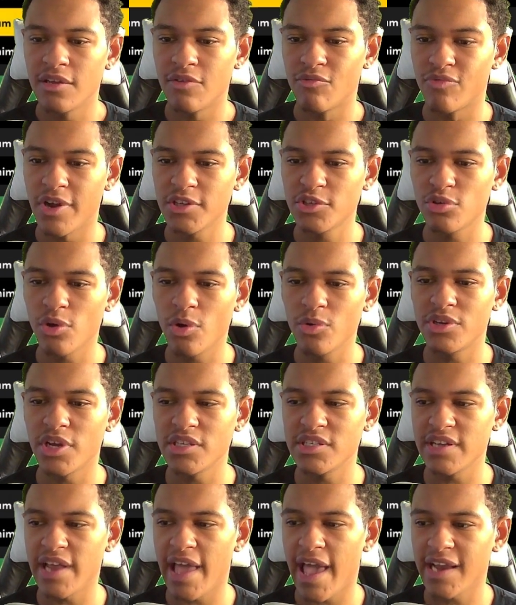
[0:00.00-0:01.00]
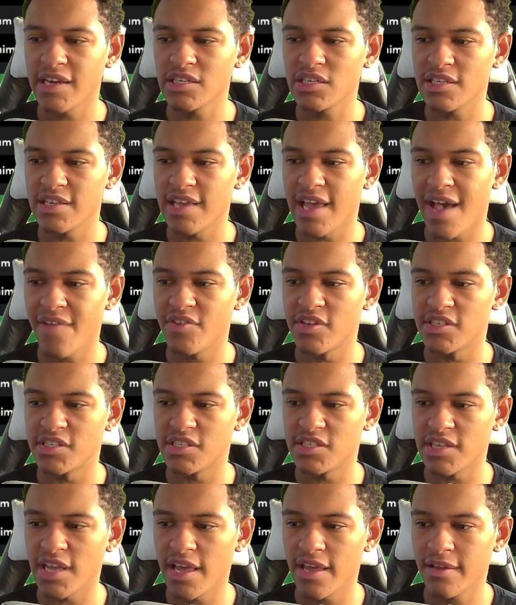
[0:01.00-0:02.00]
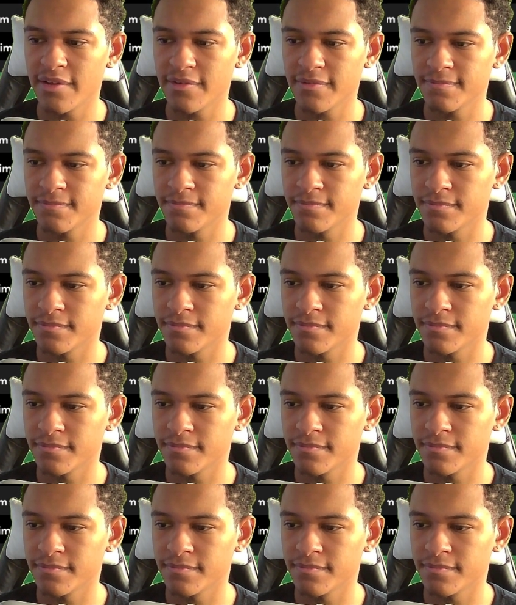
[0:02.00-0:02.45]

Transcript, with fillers: retro doesn't actually have a set.